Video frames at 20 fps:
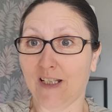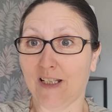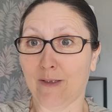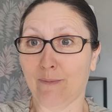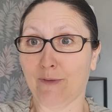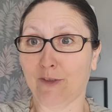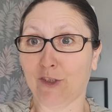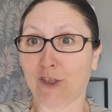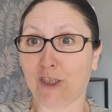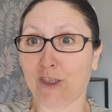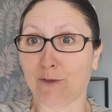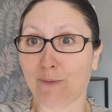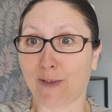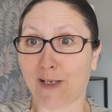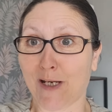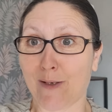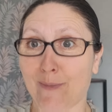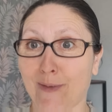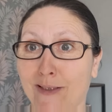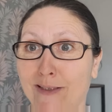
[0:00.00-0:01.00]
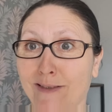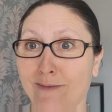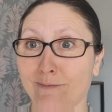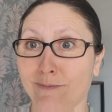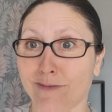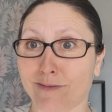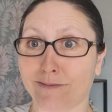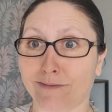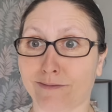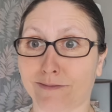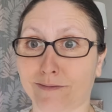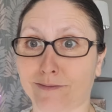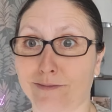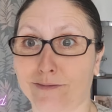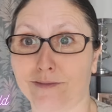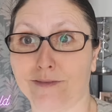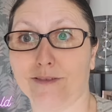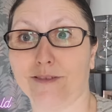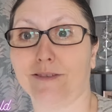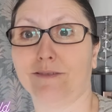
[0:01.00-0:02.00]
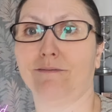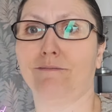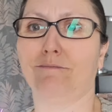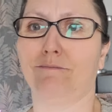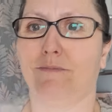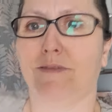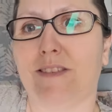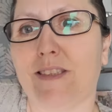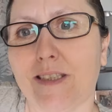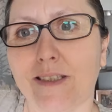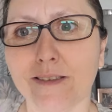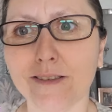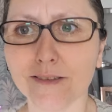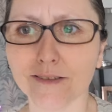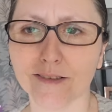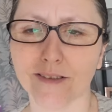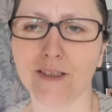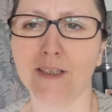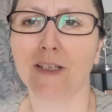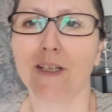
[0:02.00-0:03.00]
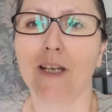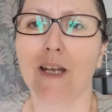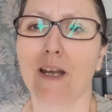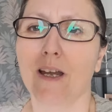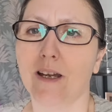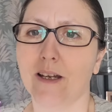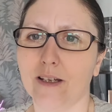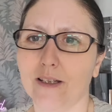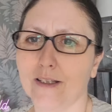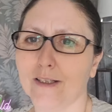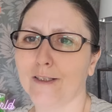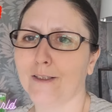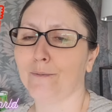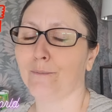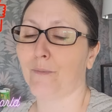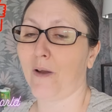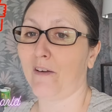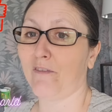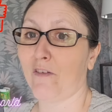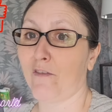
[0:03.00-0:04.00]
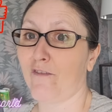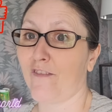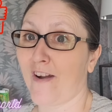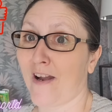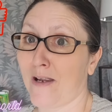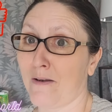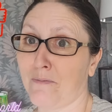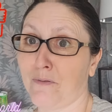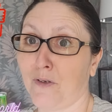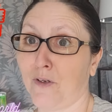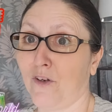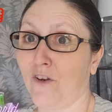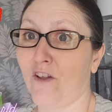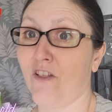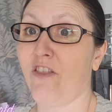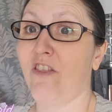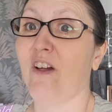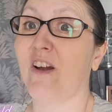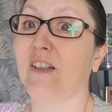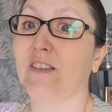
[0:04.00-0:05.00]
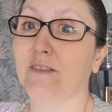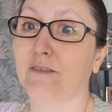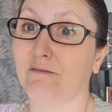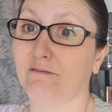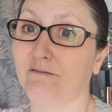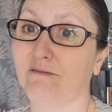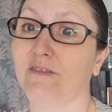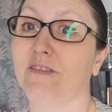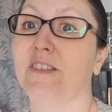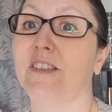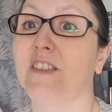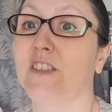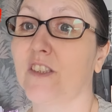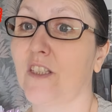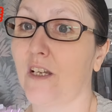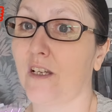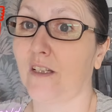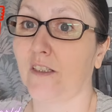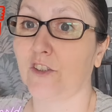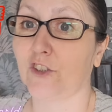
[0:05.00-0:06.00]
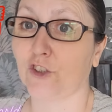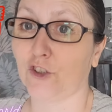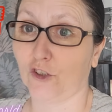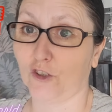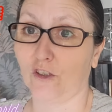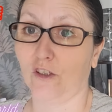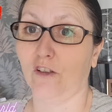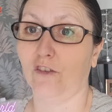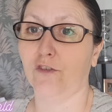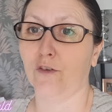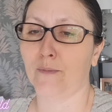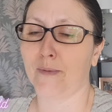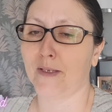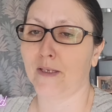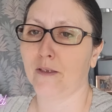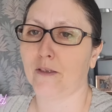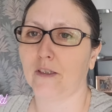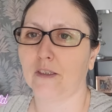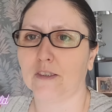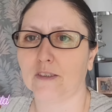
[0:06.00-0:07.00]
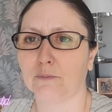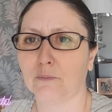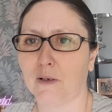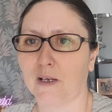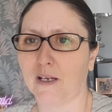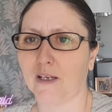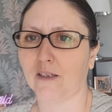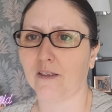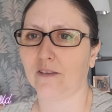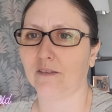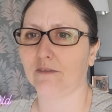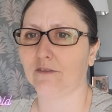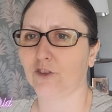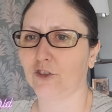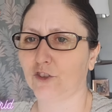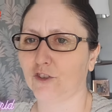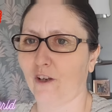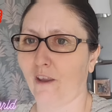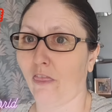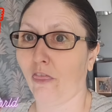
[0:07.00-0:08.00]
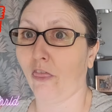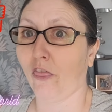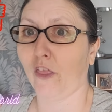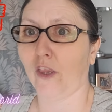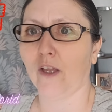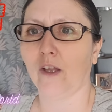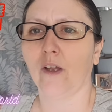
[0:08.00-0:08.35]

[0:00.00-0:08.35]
Let me change my arm again, we're going dead. Um, having fibro, that is a struggle for me, is my strength.